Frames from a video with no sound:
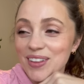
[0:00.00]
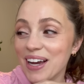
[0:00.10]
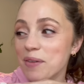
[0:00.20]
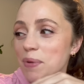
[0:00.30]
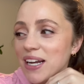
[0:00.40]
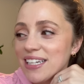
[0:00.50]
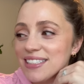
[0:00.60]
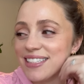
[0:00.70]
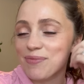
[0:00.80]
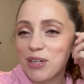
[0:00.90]
like
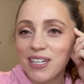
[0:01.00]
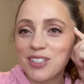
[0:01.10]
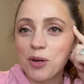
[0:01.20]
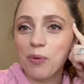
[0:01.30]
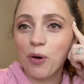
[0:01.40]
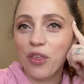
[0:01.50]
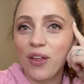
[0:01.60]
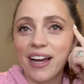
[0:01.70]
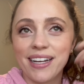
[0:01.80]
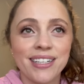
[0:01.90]
buddies because they're both
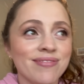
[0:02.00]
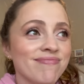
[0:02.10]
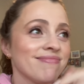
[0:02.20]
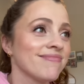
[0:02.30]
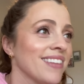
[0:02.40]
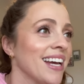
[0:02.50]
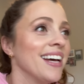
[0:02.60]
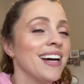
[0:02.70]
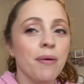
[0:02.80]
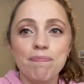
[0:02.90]
like
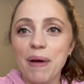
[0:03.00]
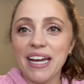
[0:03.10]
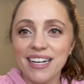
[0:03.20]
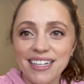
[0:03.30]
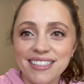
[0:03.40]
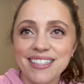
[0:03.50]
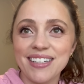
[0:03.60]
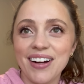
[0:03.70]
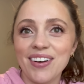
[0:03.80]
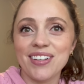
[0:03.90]
betas, you
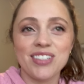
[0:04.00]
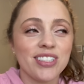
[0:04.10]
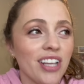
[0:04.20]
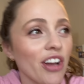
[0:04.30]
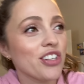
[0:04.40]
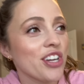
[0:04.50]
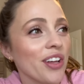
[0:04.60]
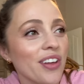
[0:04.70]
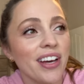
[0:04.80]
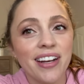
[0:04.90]
know, they're just like
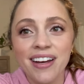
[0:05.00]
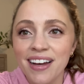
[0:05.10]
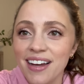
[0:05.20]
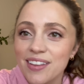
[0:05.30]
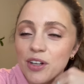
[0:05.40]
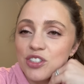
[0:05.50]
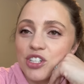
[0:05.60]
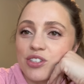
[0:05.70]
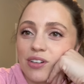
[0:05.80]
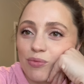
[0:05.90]
chilling. They'll
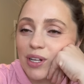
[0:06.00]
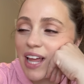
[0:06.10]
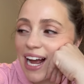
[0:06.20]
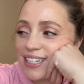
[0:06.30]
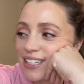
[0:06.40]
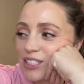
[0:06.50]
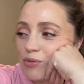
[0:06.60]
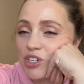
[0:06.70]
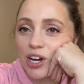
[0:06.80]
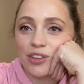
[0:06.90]
just relax next to
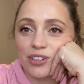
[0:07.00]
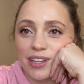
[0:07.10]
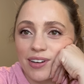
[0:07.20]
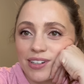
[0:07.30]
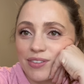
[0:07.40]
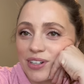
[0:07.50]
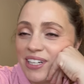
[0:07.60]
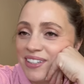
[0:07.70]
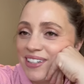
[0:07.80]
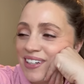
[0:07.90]
each other. They don't even,
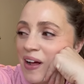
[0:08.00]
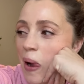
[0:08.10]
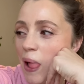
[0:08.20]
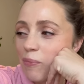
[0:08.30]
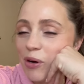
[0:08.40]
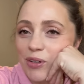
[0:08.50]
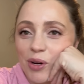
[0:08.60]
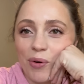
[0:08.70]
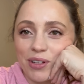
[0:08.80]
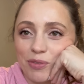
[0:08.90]
Pinocchio
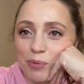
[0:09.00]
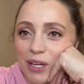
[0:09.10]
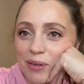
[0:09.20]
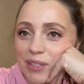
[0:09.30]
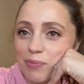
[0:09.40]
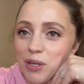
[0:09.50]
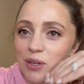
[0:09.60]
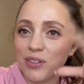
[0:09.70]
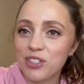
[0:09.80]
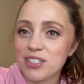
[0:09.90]
won't even play with him.
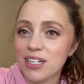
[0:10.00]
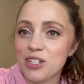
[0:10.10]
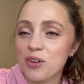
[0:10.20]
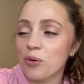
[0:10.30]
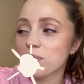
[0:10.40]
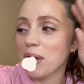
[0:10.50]
Pinocchio's just such an old